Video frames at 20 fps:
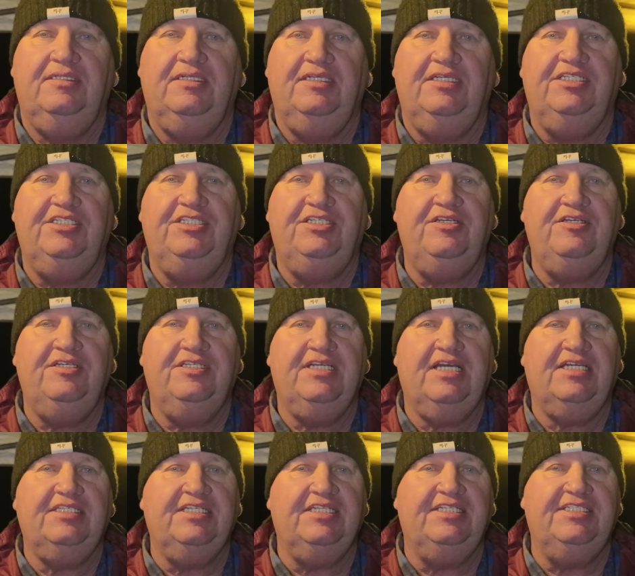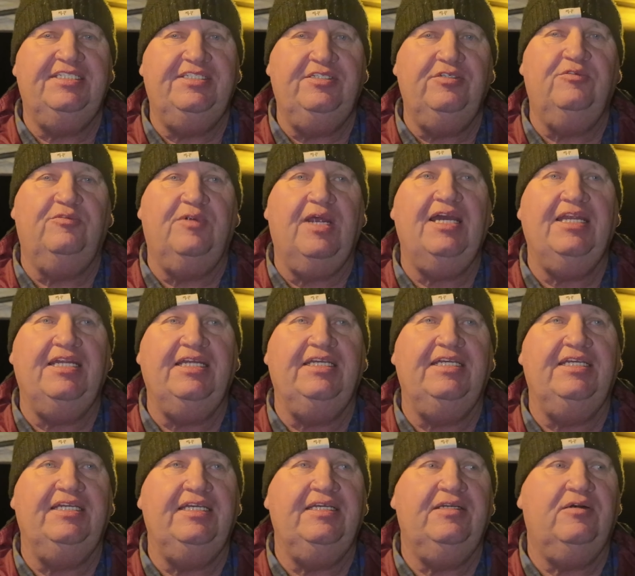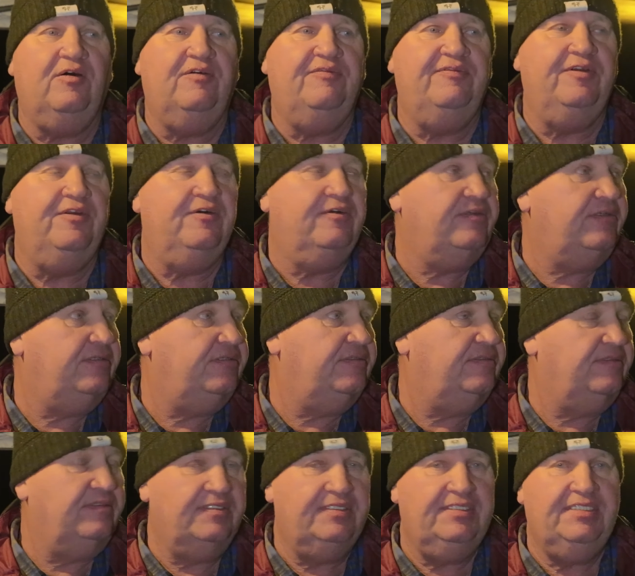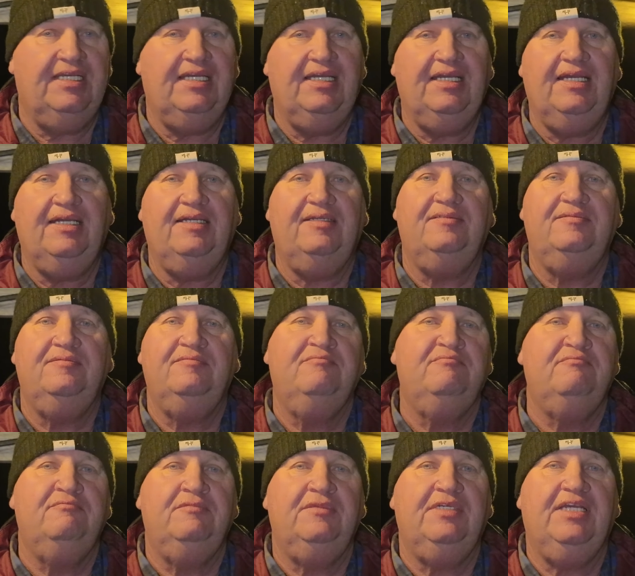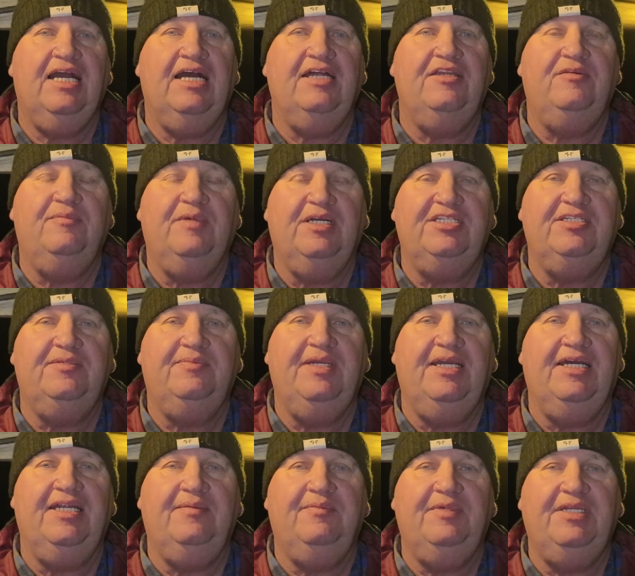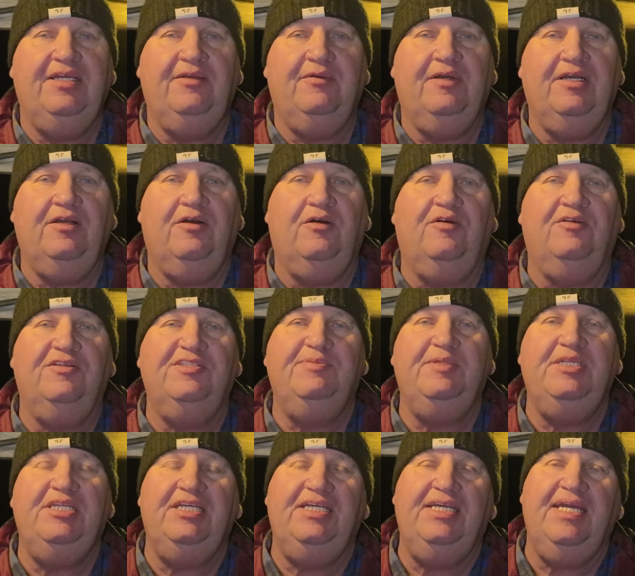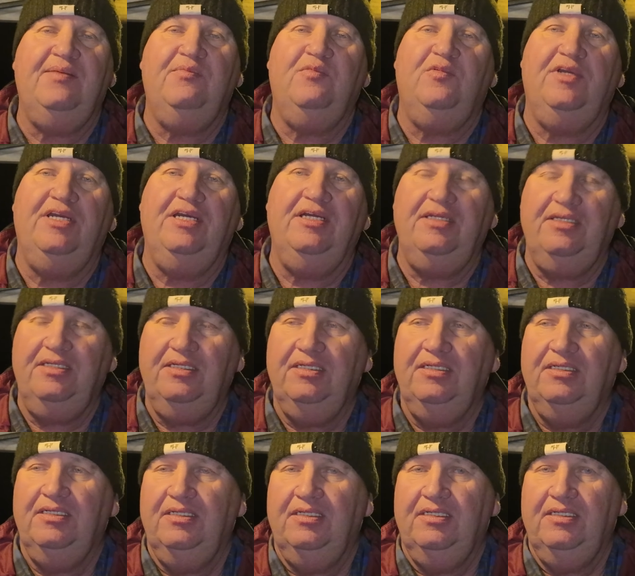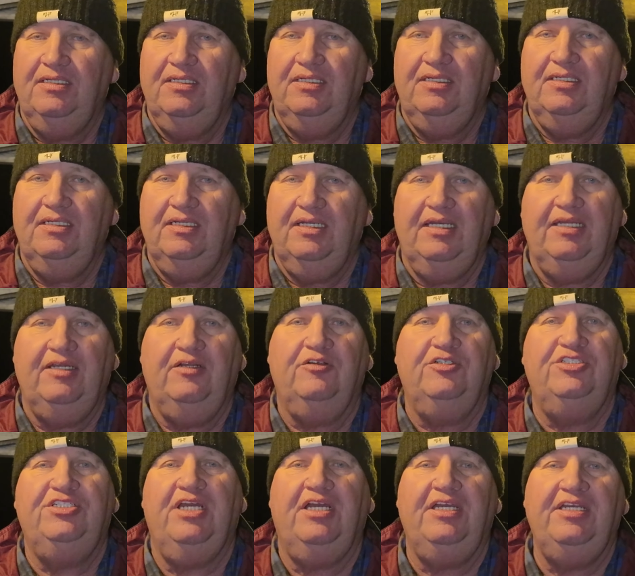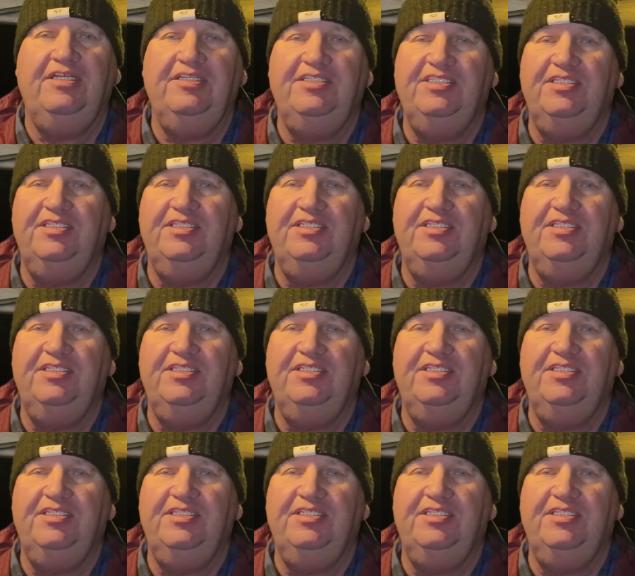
Excuse us, it's still raining here off and on, so can't do much about it. But anyway, I'll spin the camera around and I'll show you